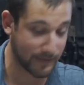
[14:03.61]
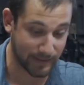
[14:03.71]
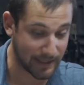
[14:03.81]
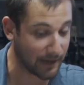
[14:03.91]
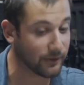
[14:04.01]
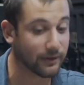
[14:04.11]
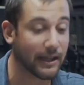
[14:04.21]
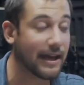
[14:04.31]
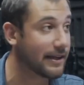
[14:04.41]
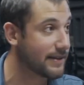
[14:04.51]
and down your
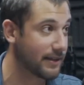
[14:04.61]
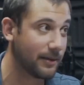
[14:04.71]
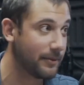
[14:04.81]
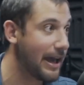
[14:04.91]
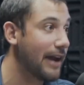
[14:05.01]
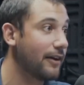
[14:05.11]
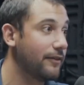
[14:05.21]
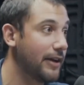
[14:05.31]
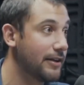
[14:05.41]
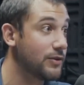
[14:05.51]
leg is going to be
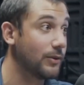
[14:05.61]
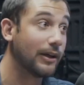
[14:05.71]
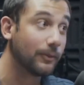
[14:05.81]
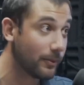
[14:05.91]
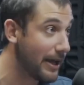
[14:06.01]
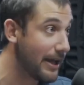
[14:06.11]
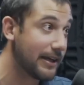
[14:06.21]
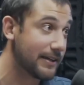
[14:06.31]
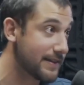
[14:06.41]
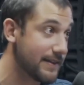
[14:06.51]
aggravated. So it will
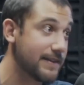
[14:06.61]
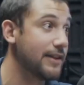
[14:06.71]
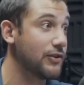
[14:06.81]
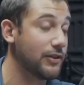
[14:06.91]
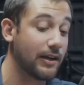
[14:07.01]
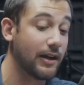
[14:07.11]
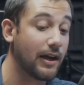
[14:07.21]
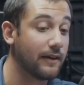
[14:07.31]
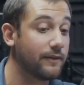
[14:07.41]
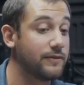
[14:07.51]
make a sensation
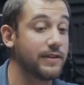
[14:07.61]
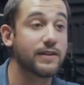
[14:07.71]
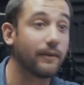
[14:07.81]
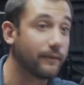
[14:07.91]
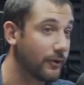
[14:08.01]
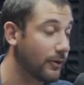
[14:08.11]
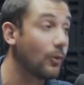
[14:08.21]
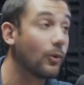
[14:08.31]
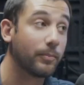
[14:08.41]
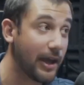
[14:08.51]
of discomfort
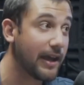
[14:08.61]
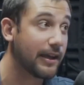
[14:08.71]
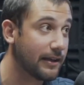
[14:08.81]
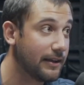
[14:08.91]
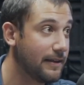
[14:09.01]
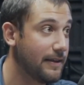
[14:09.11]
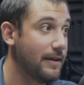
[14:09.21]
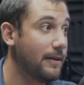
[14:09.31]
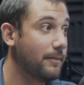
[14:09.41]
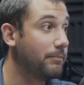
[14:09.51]
or pain
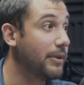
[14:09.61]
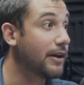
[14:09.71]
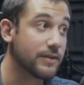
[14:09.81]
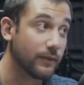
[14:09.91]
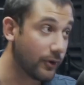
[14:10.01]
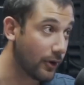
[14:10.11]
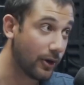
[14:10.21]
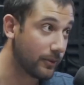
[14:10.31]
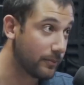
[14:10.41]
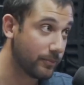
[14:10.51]
because of your
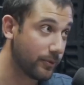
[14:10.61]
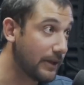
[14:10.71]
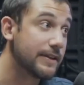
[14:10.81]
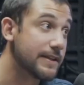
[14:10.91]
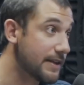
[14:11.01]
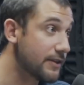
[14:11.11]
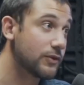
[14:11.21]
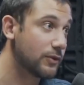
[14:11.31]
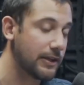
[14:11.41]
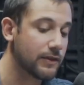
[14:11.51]
own previous
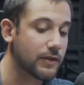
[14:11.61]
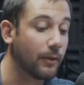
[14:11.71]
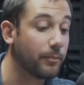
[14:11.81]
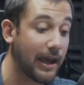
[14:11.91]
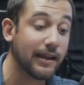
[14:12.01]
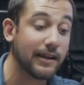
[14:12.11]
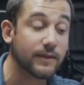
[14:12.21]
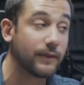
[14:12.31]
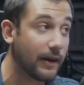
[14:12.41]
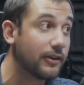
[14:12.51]
history. So pain
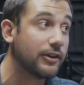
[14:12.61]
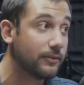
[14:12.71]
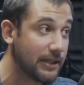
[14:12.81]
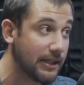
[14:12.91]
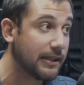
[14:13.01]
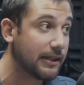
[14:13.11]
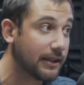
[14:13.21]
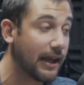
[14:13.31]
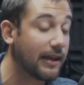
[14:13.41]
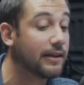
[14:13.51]
is very unique,
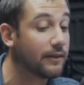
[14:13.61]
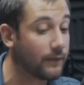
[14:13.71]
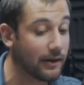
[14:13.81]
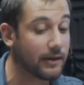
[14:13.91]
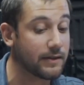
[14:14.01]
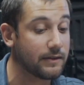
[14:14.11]
and it is very